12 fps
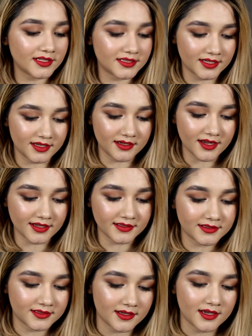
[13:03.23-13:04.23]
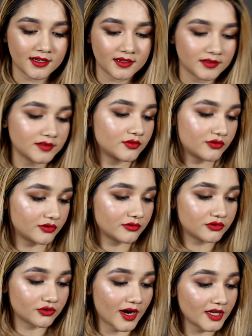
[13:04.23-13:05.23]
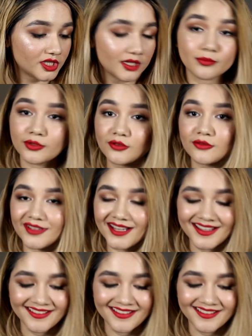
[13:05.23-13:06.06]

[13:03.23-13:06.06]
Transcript: It's a nice dry shampoo.